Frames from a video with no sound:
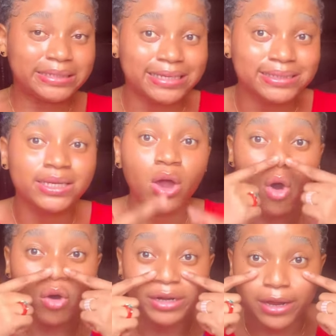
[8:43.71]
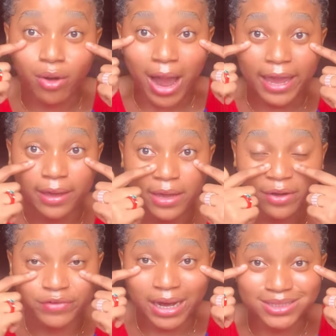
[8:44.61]
kits under your eye
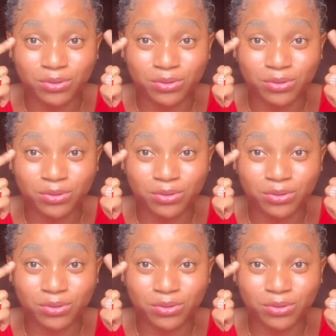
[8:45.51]
areas,